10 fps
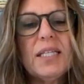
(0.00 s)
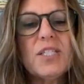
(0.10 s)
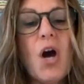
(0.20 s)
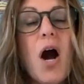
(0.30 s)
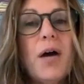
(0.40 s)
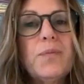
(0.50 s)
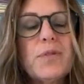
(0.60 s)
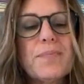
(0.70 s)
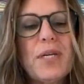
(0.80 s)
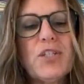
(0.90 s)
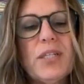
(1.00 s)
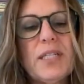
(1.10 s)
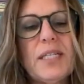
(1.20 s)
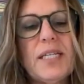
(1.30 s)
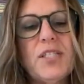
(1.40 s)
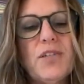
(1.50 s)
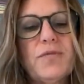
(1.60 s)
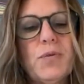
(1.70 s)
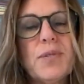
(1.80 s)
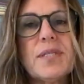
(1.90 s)
Time was measured in
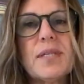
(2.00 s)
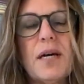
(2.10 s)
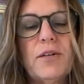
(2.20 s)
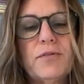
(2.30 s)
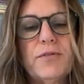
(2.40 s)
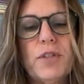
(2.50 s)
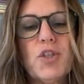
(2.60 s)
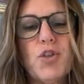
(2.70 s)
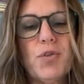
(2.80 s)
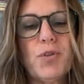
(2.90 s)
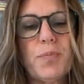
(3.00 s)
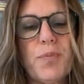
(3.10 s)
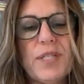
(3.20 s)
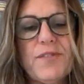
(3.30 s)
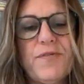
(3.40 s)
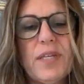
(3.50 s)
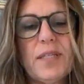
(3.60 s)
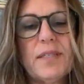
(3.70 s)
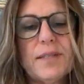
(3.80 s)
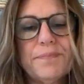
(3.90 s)
intervals of short
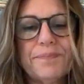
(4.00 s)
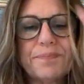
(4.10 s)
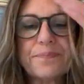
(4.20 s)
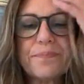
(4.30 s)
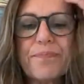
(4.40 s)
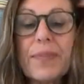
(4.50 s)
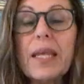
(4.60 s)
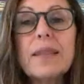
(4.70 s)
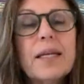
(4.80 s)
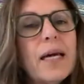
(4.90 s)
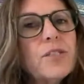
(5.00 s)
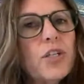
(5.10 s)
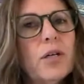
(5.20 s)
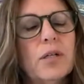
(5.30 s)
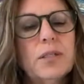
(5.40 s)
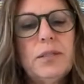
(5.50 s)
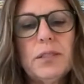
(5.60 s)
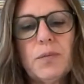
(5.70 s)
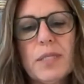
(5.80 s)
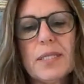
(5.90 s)
breastfeeds. The latching on
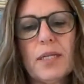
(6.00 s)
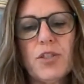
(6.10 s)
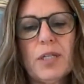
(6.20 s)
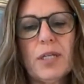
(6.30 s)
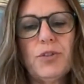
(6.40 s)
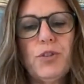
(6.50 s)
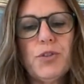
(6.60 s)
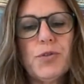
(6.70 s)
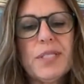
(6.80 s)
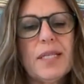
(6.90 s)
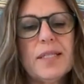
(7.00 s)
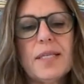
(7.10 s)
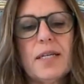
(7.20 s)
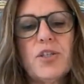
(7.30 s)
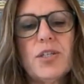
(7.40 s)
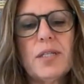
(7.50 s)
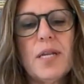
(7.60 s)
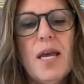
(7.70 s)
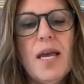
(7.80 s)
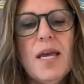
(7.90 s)
was such an unusual sensation,
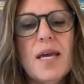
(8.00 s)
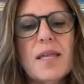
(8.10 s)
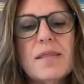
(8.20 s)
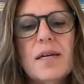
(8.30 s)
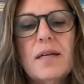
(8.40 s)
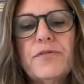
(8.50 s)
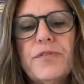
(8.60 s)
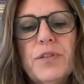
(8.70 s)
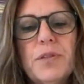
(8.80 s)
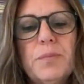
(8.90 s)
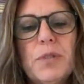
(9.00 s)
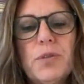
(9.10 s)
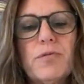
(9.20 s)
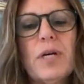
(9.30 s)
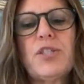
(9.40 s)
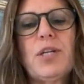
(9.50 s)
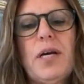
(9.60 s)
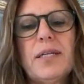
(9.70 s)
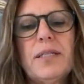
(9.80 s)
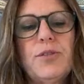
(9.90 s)
and then I'd feel the milk rush
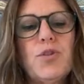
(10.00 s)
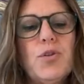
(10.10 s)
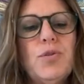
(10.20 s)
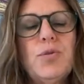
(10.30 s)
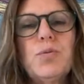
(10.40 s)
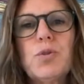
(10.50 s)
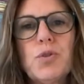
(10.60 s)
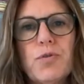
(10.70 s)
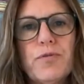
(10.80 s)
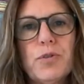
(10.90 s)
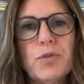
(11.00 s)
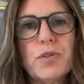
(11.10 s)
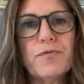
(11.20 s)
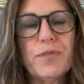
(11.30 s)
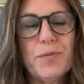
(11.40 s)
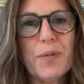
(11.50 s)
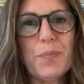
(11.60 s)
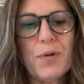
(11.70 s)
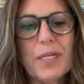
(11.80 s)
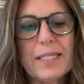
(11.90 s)
like an internal waterfall to fill my
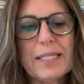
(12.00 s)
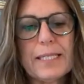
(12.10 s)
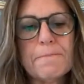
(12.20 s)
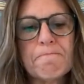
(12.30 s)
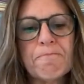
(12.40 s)
breasts.